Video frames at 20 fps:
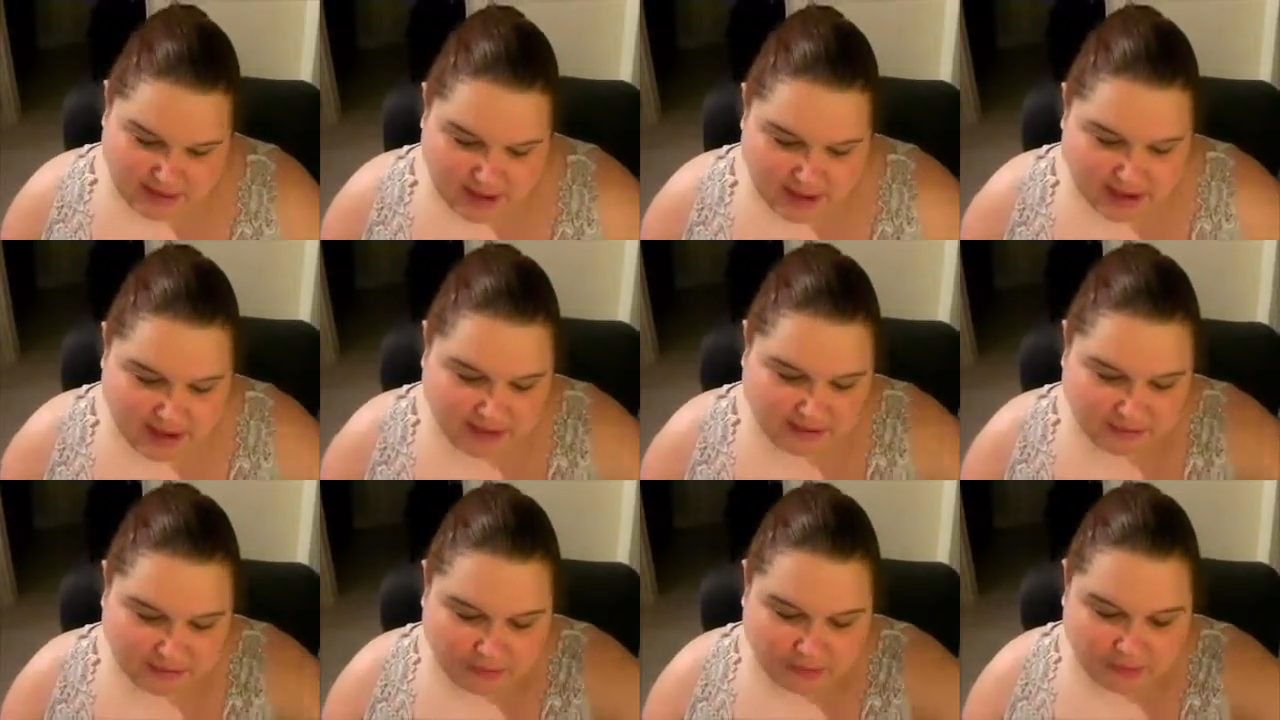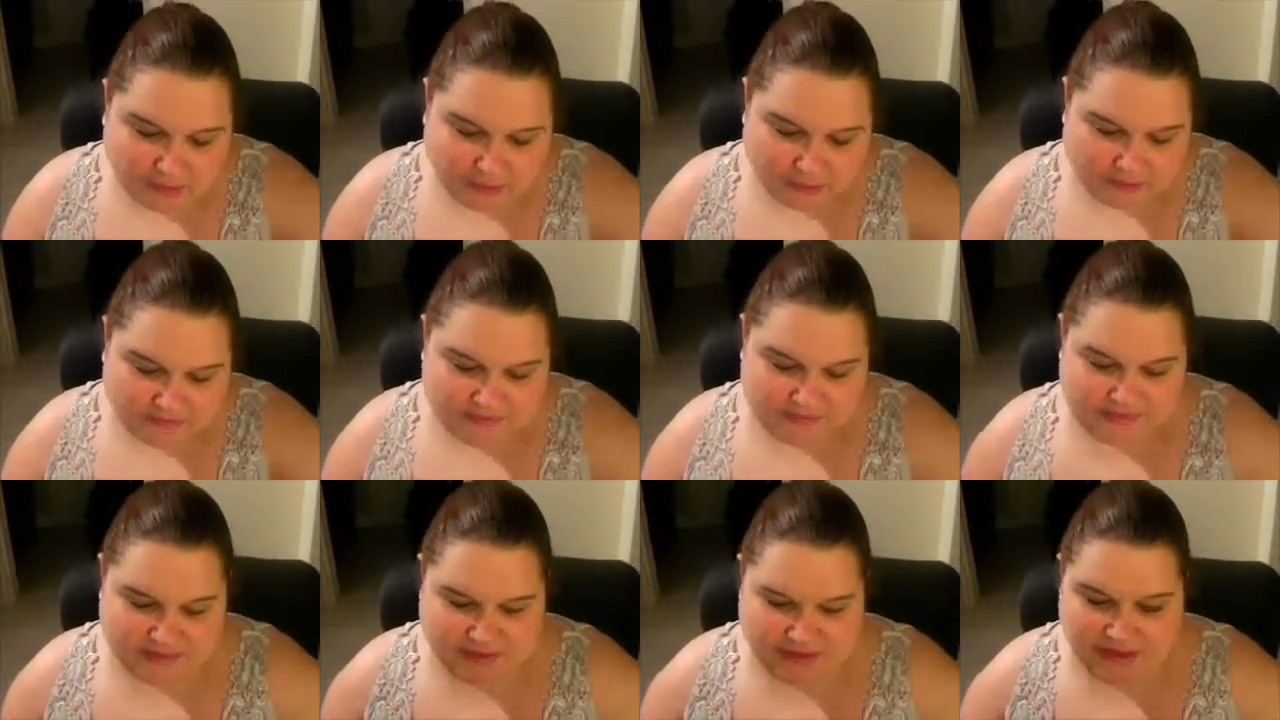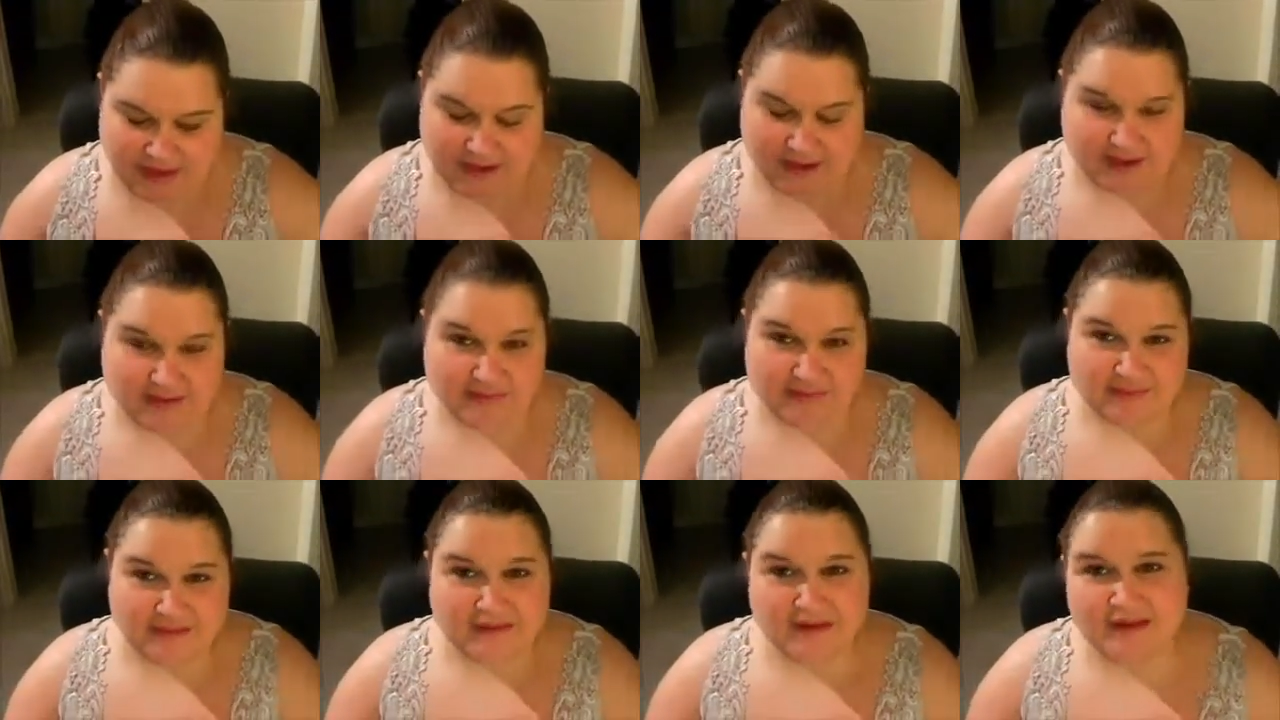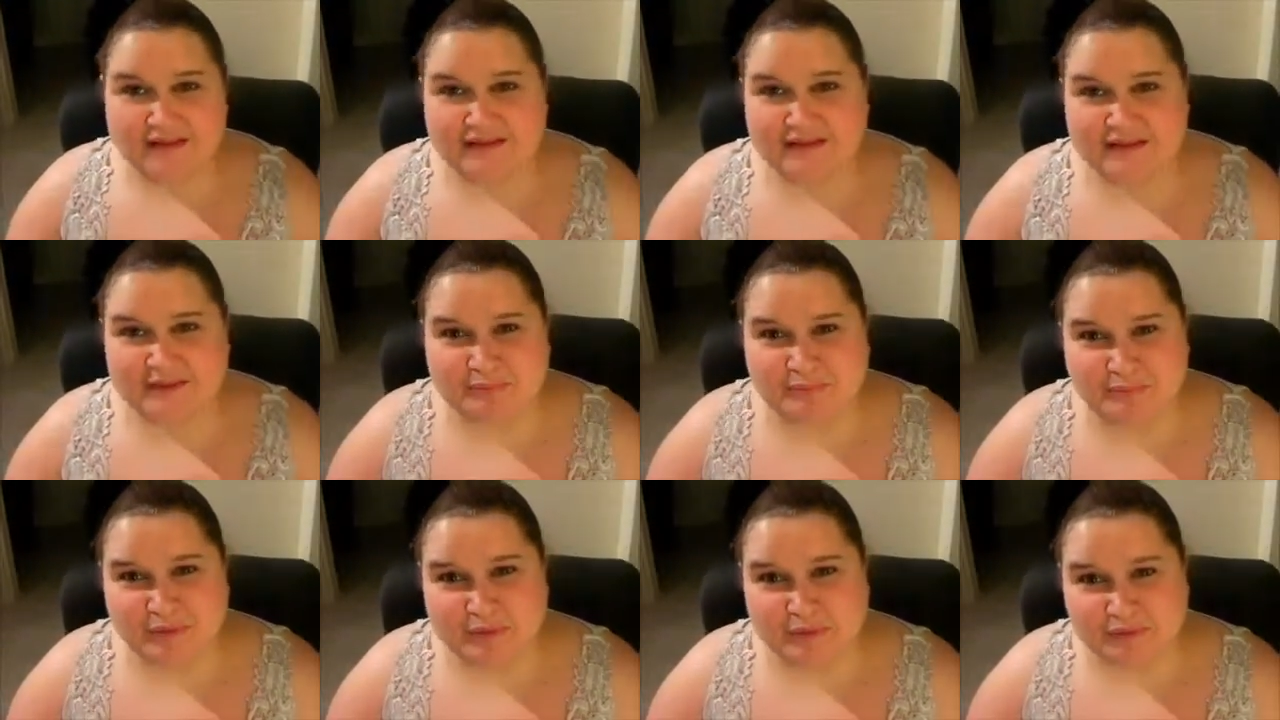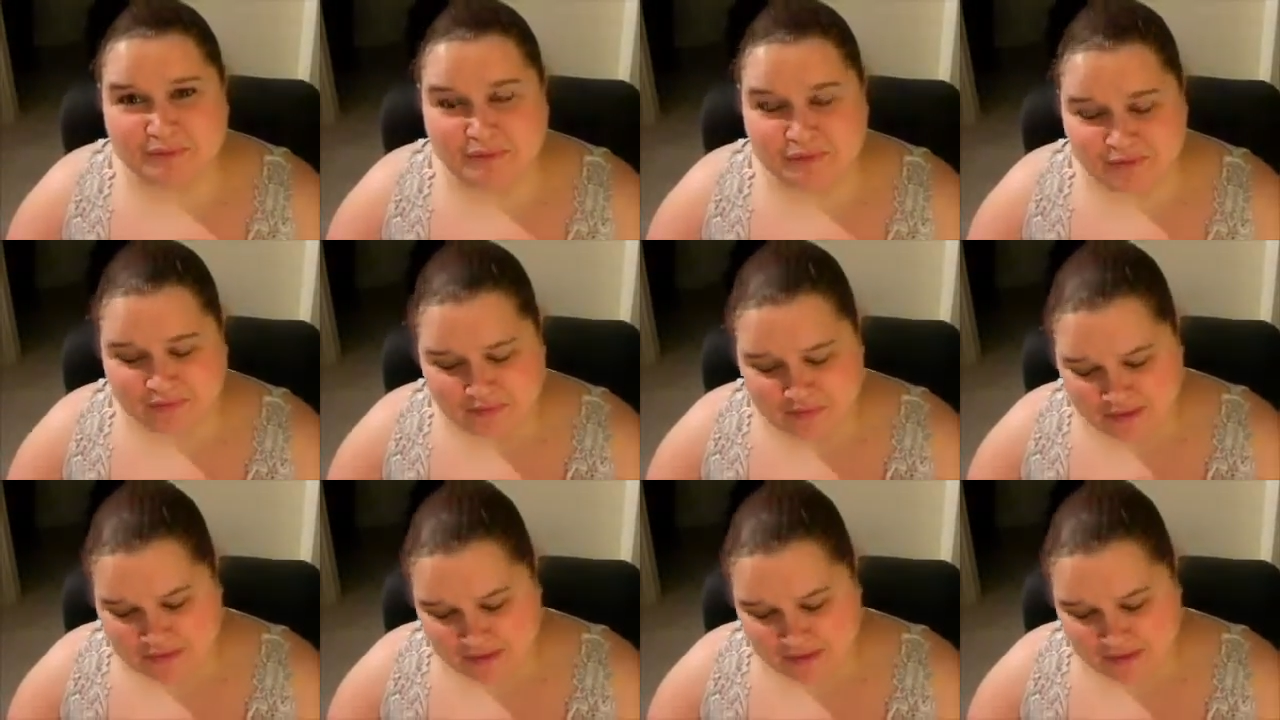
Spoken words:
Hot or cold tea? I think I like both.